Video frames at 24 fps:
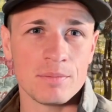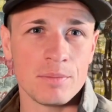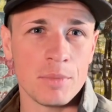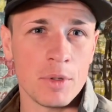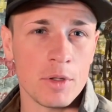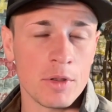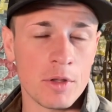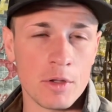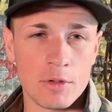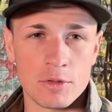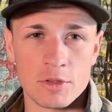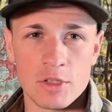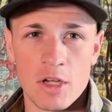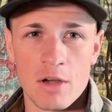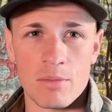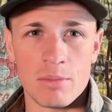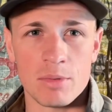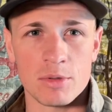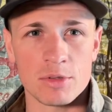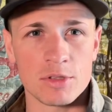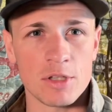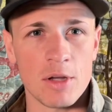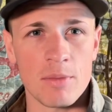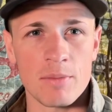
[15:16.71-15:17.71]
put those up
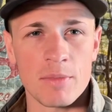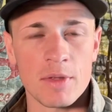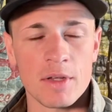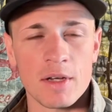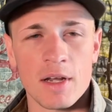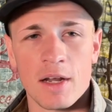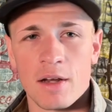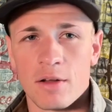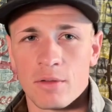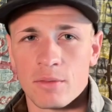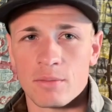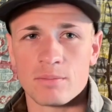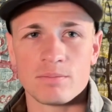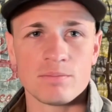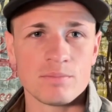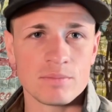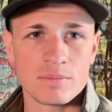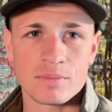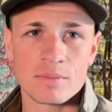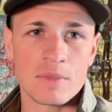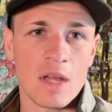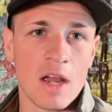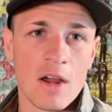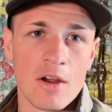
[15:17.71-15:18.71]
or something.
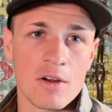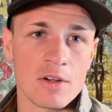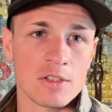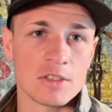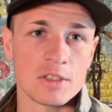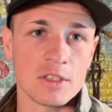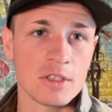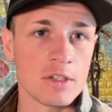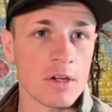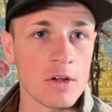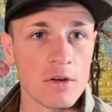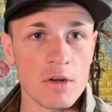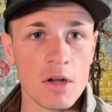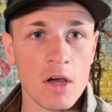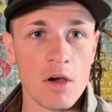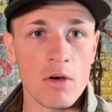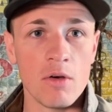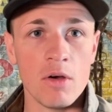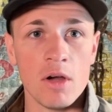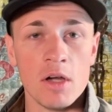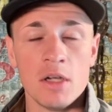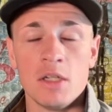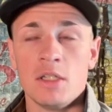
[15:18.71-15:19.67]
I honestly don't know.